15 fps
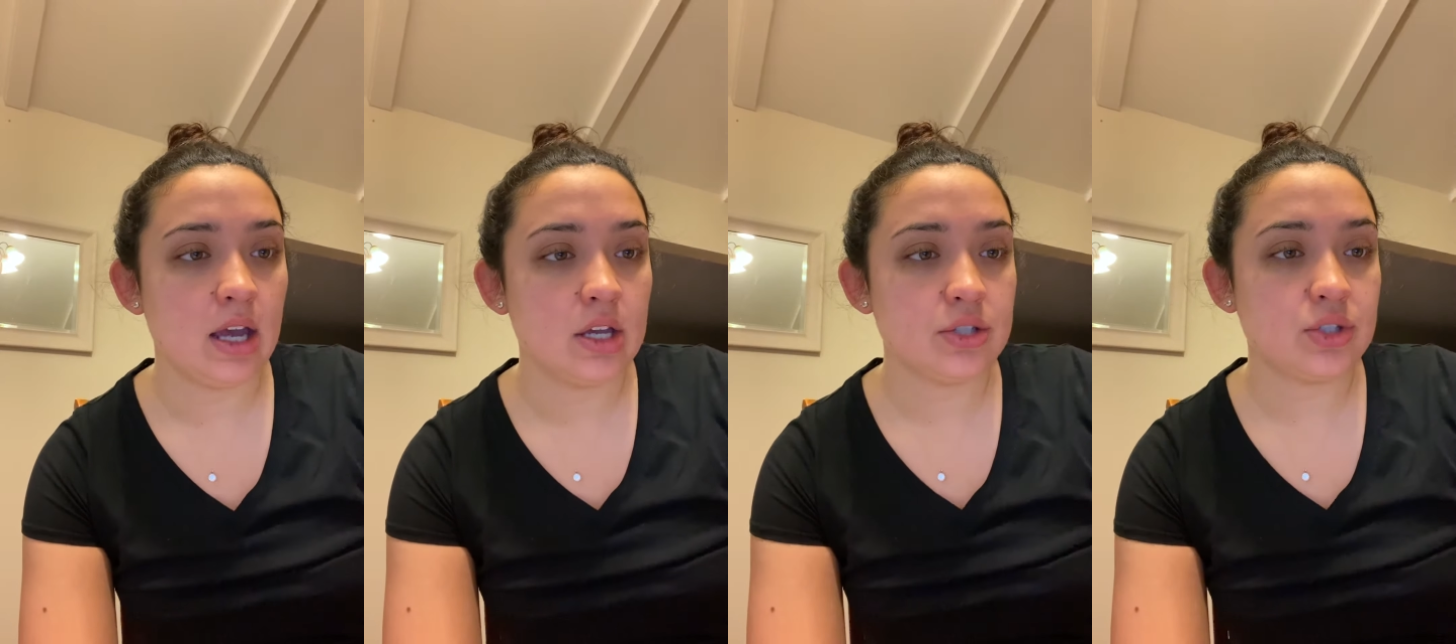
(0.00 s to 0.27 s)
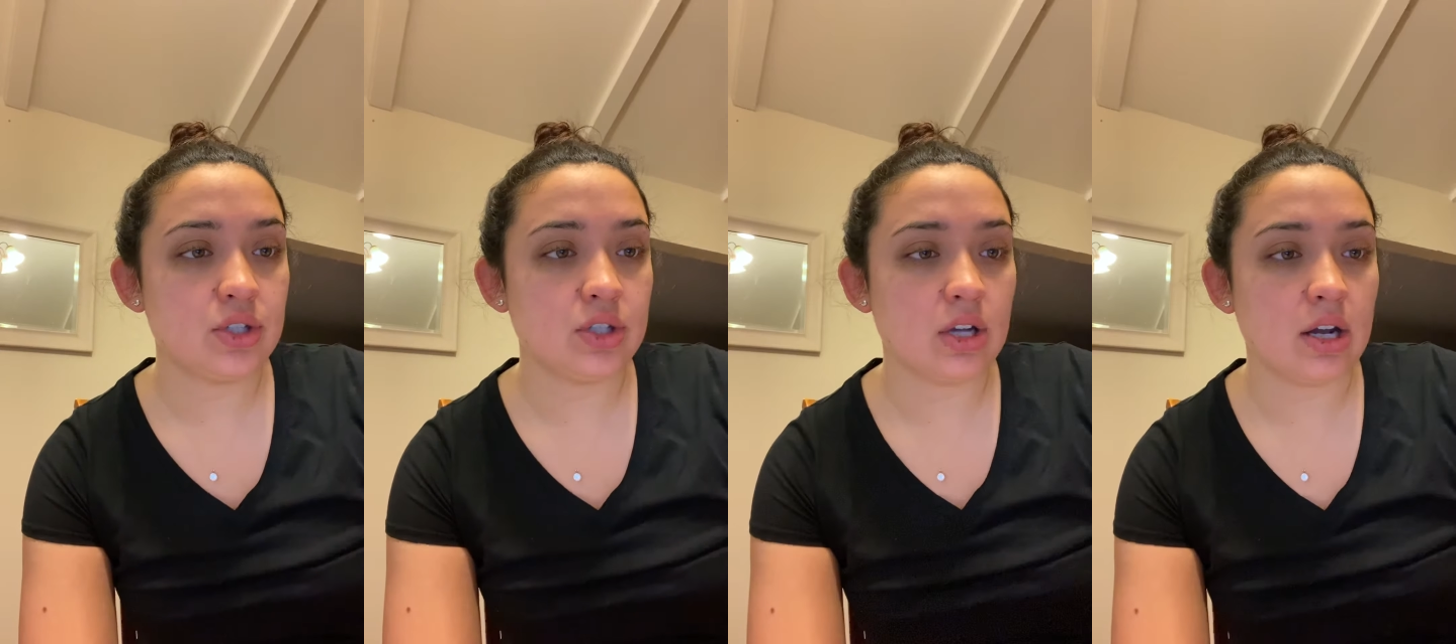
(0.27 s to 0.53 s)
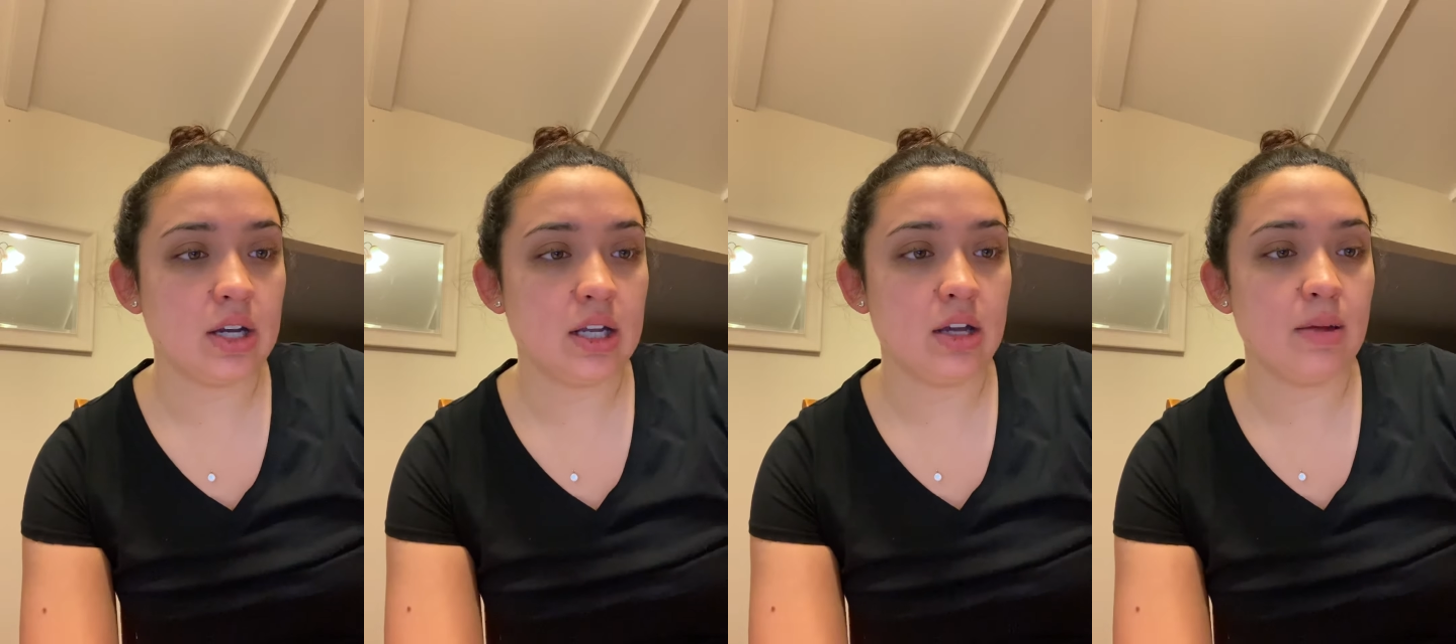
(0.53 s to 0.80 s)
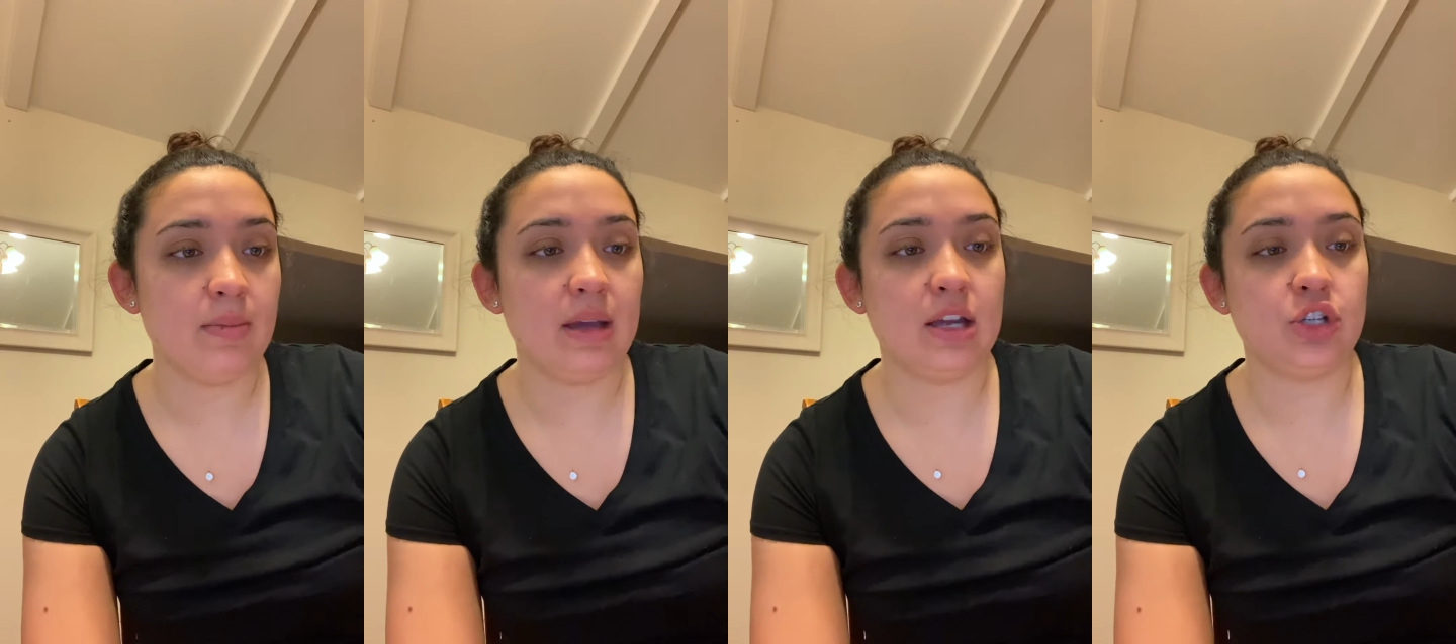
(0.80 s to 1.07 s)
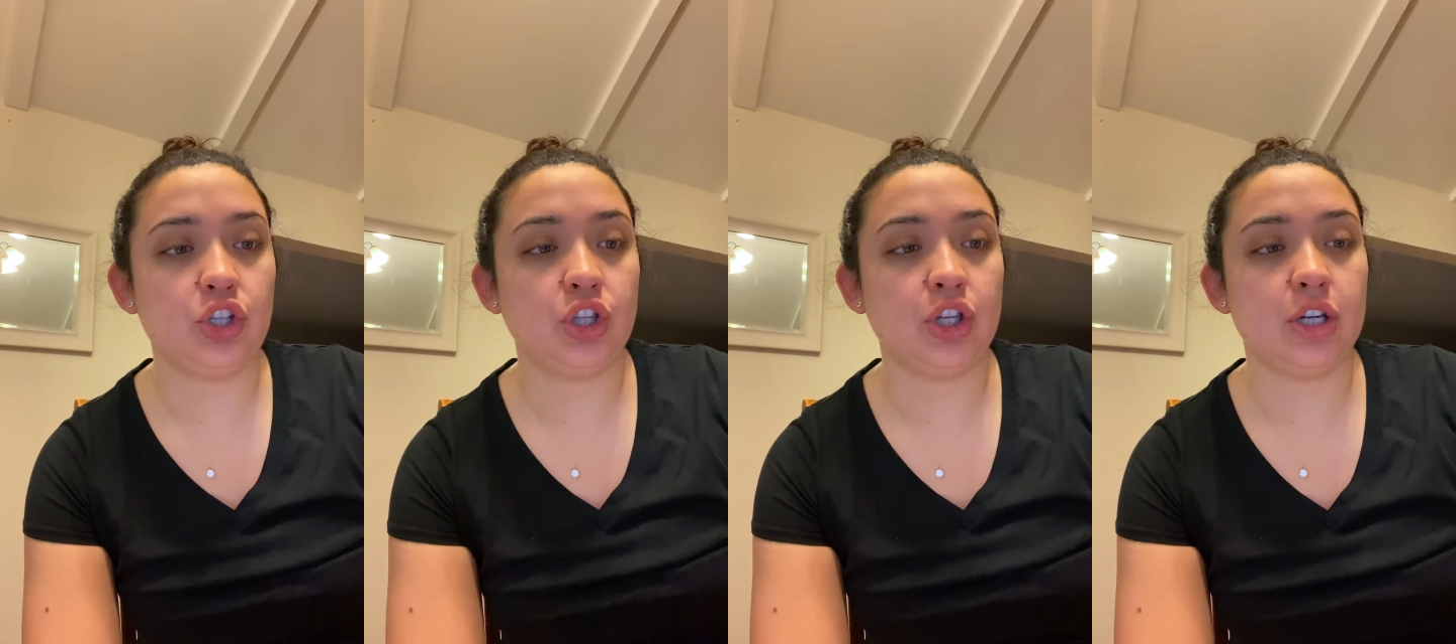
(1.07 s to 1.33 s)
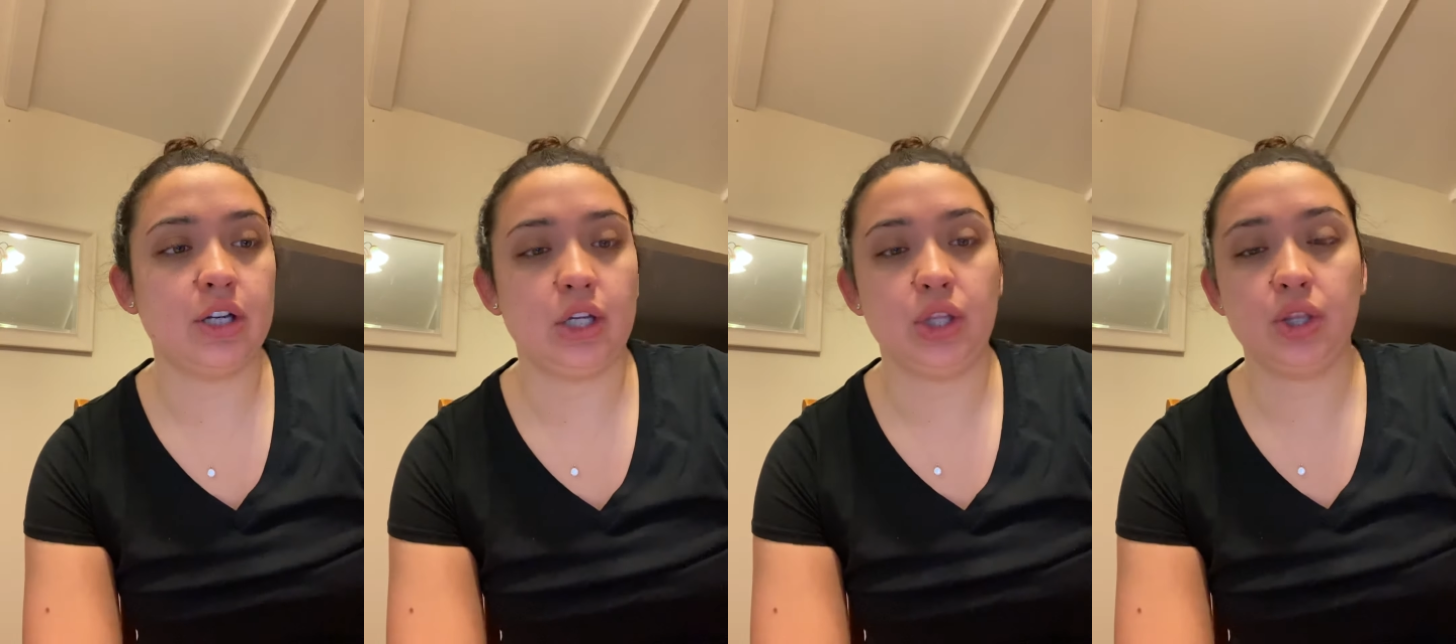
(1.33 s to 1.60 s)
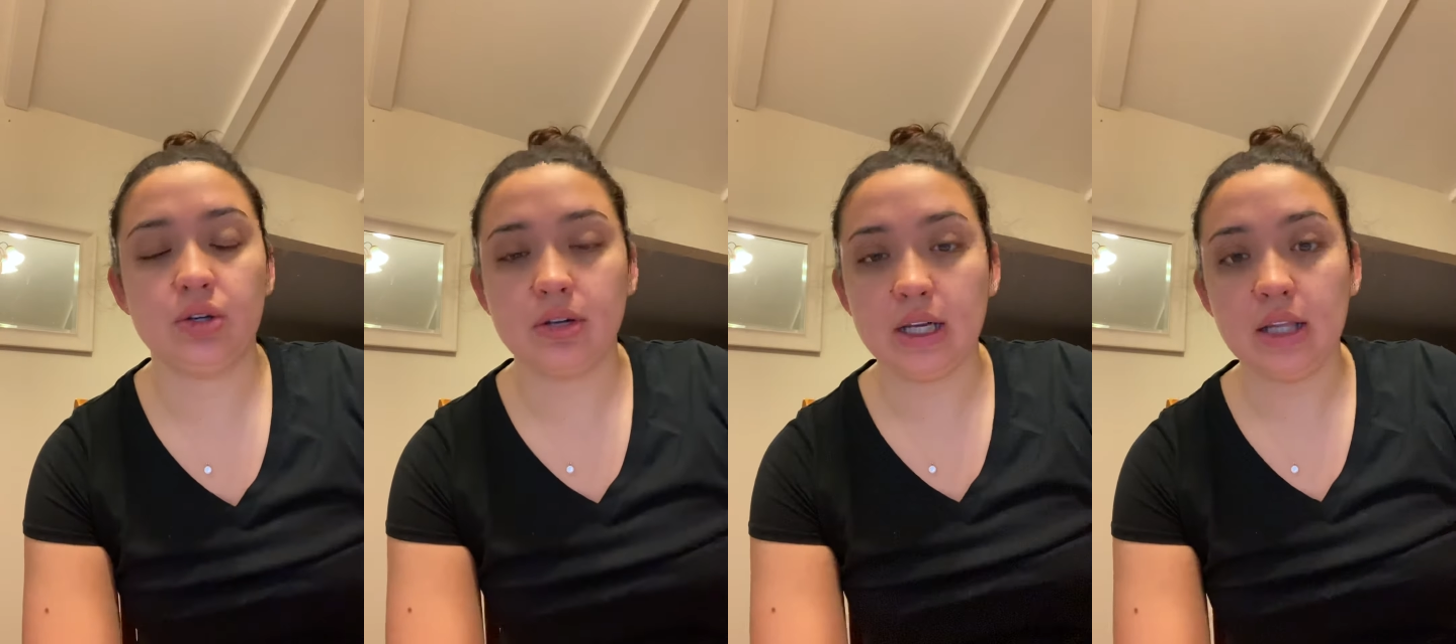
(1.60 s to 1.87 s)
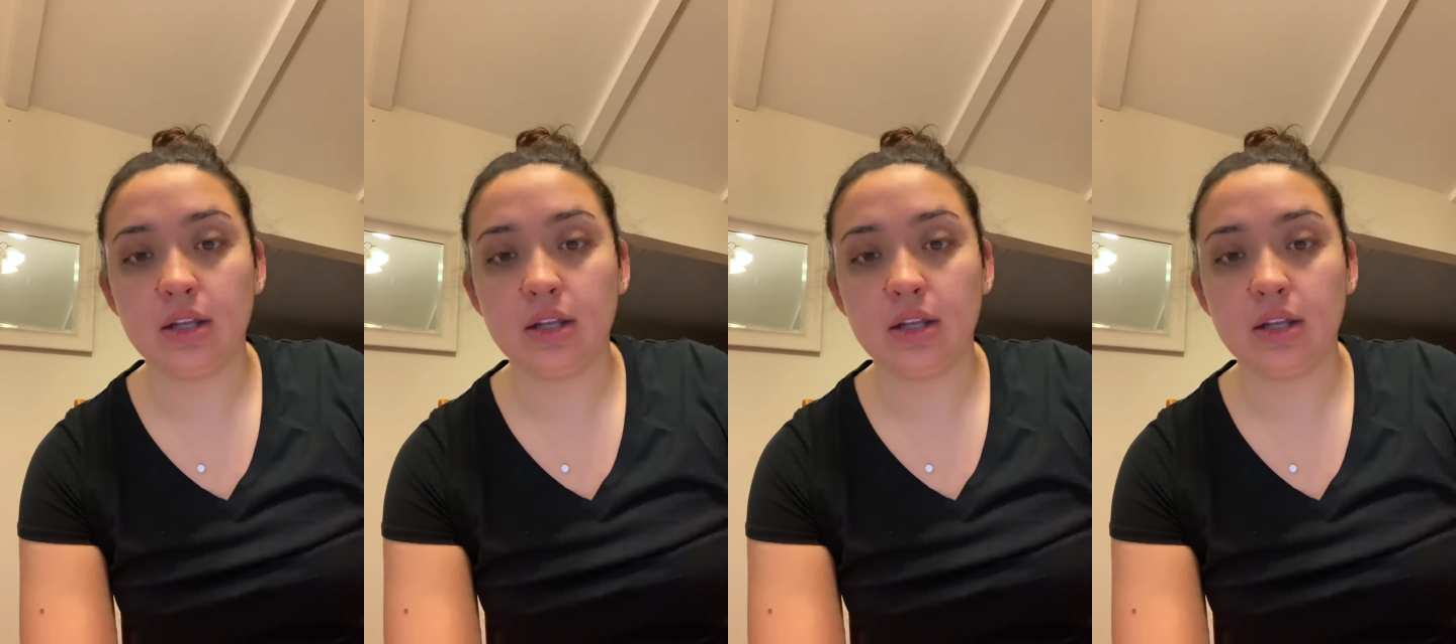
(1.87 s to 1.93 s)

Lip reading: starting on page 33.